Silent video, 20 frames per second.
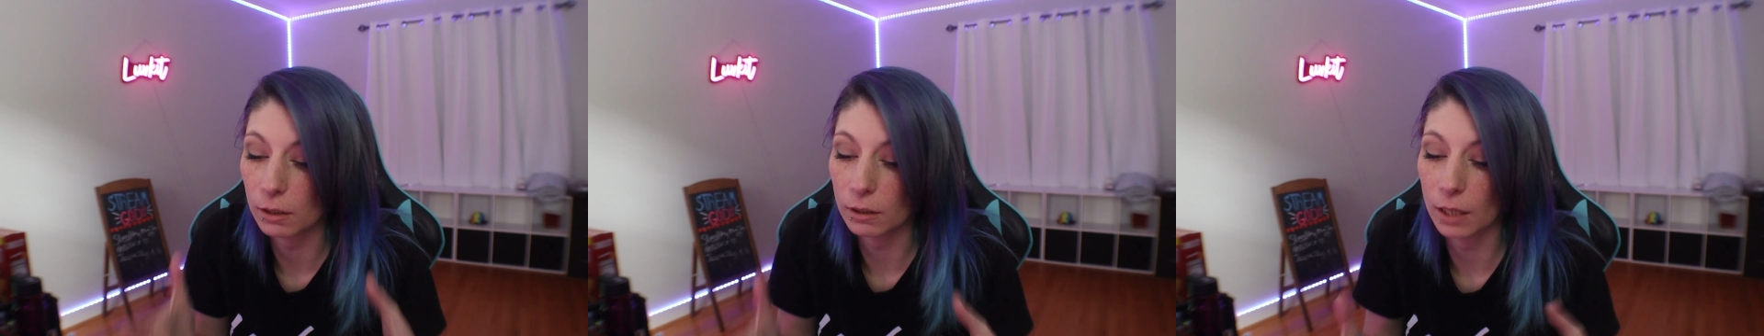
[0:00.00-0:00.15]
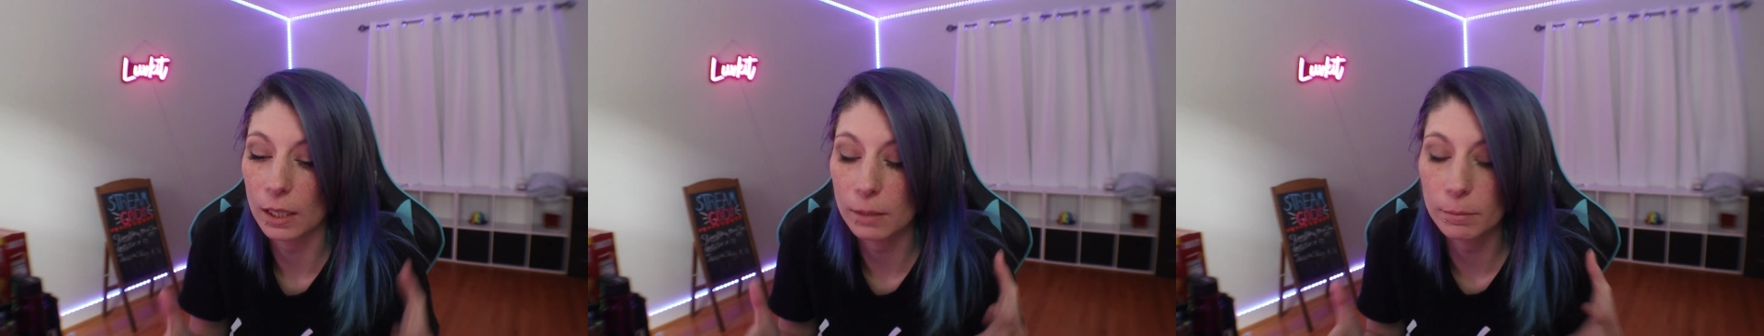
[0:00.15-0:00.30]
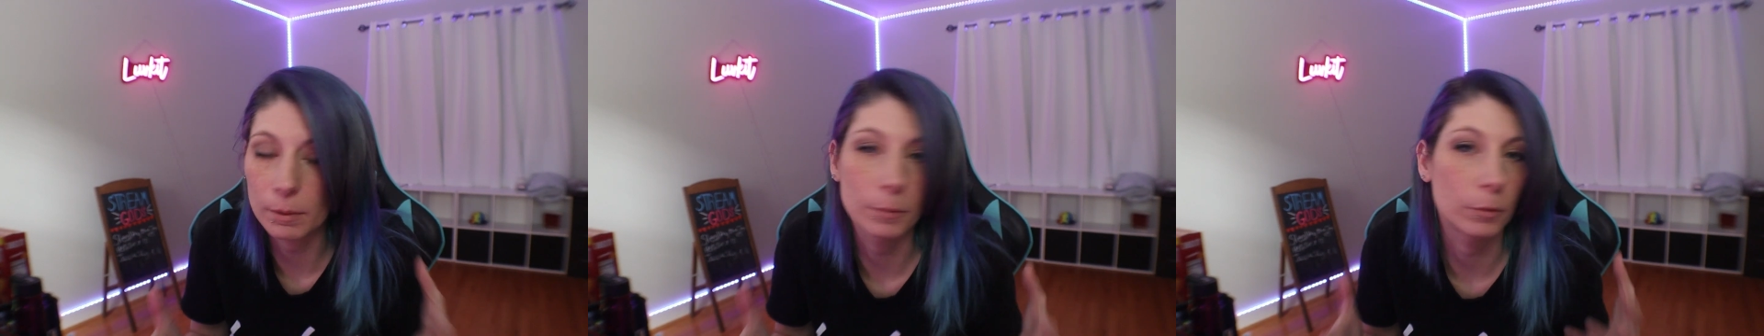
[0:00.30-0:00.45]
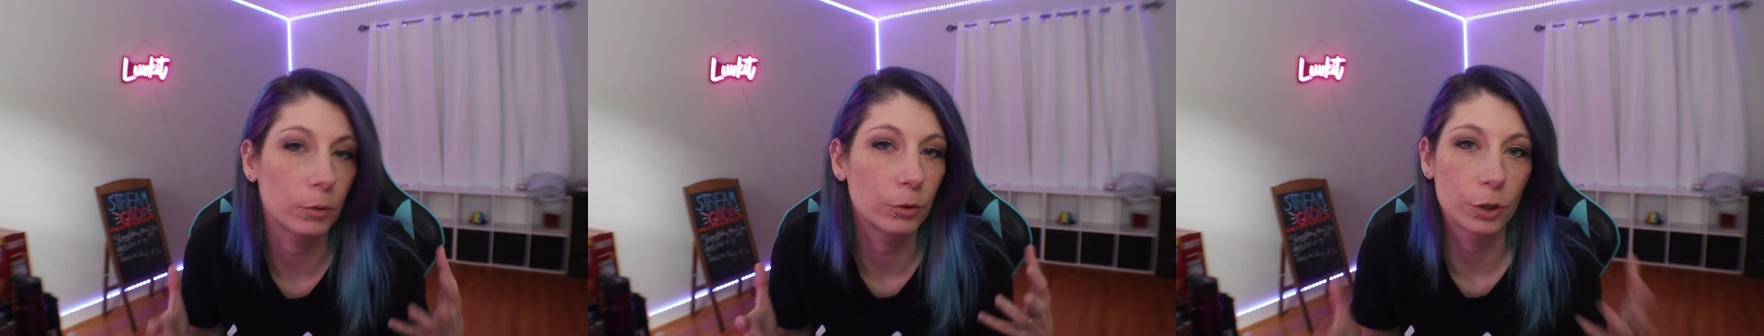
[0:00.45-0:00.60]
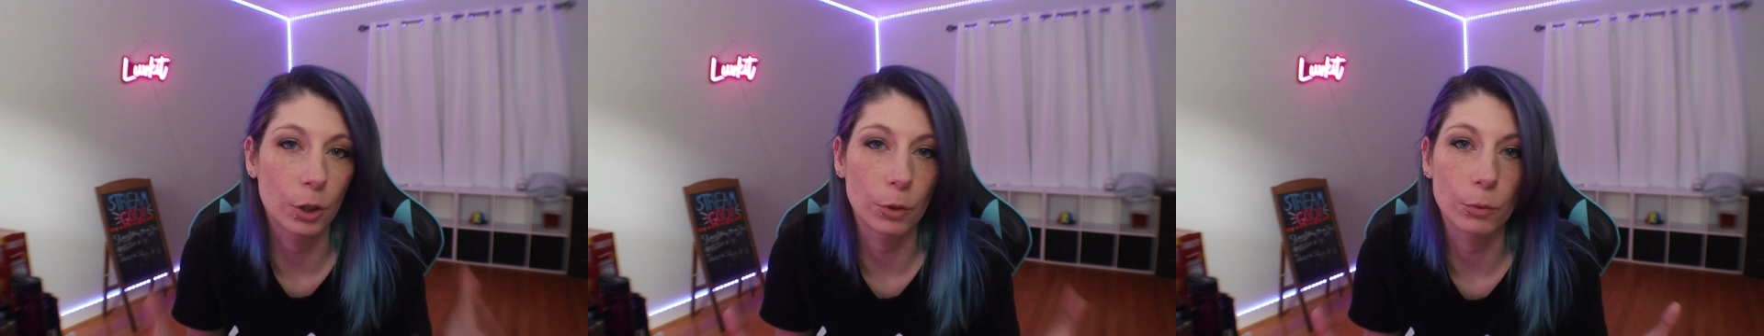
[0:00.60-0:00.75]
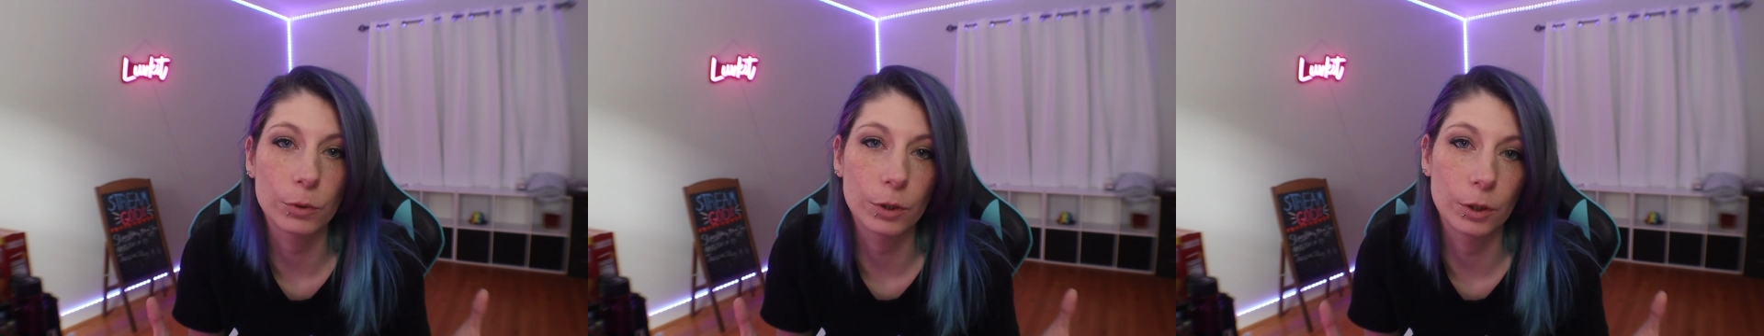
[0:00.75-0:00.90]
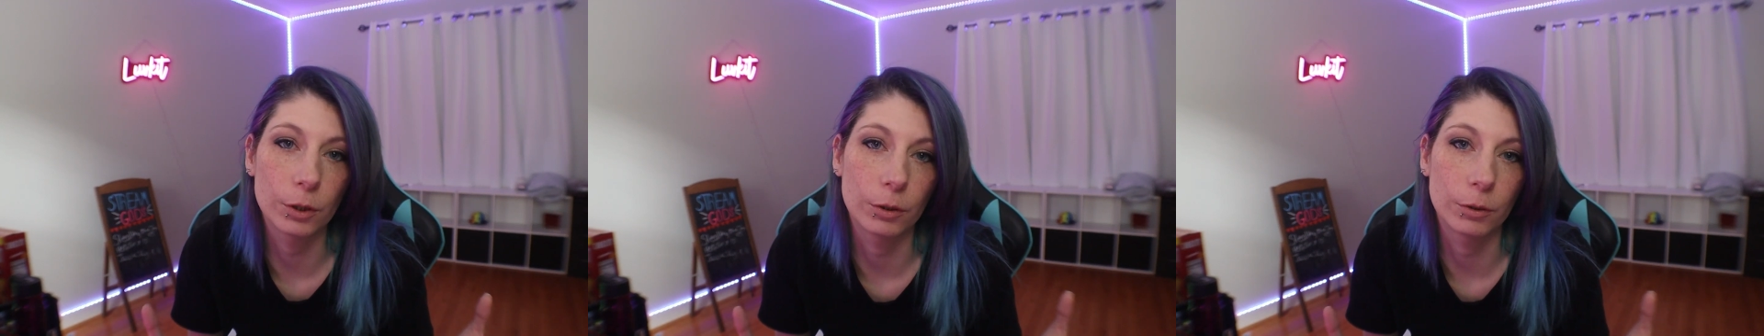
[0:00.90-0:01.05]
lot of people
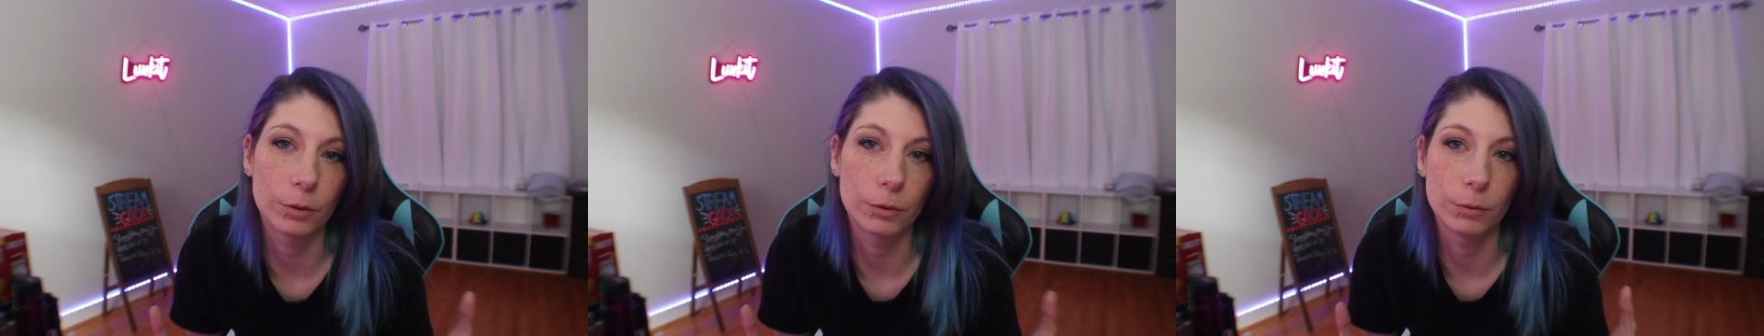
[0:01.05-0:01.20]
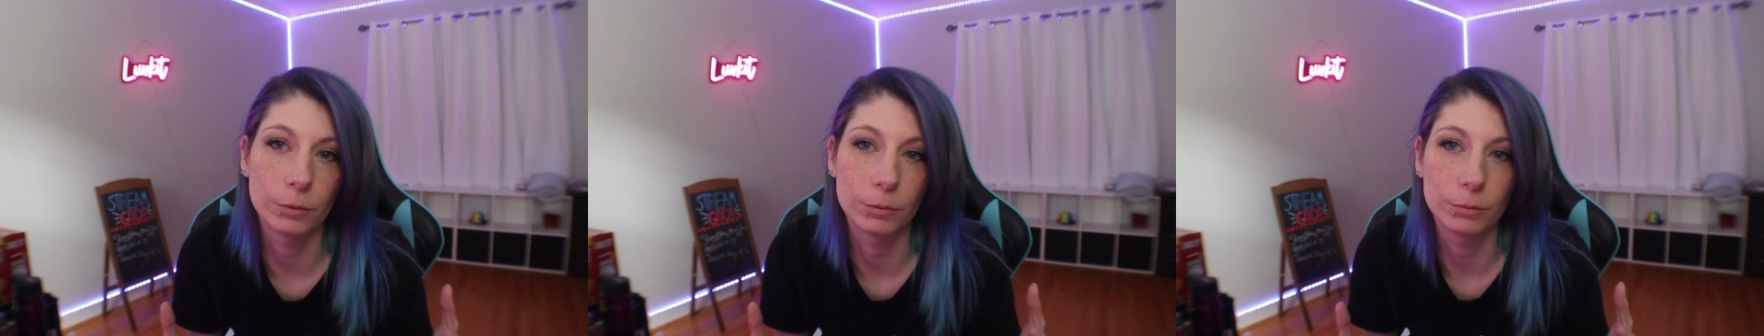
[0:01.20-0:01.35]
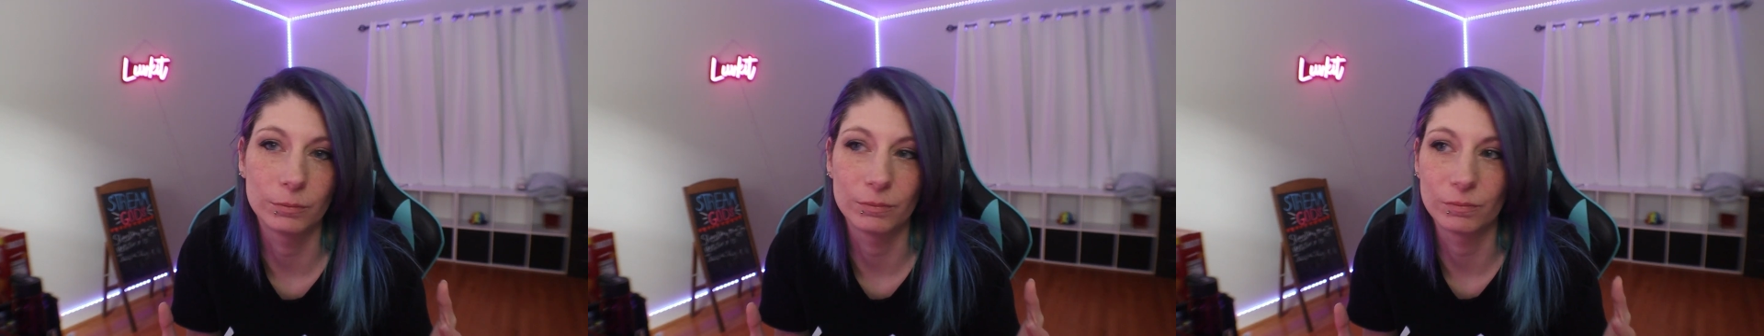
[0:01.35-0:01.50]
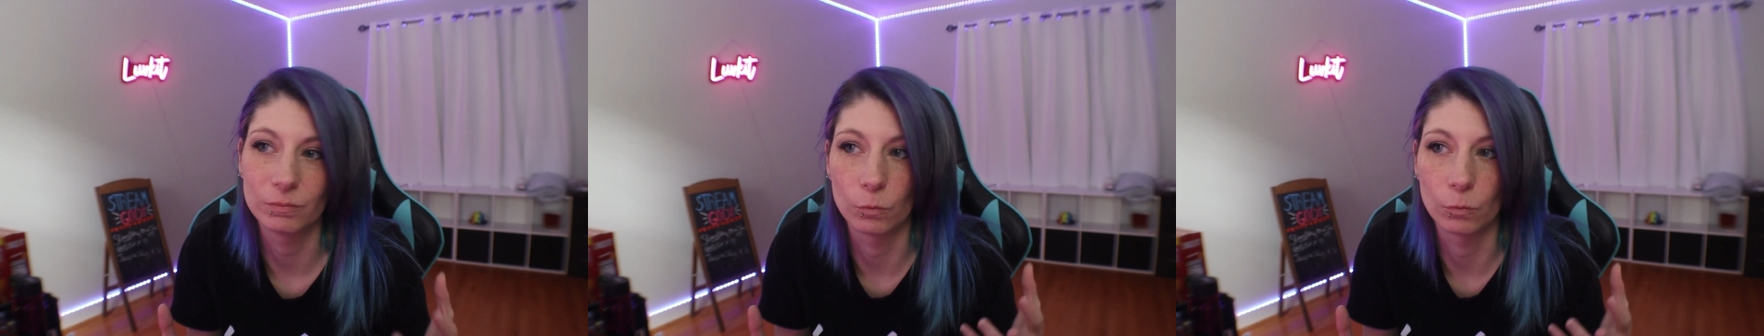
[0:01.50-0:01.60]
don't know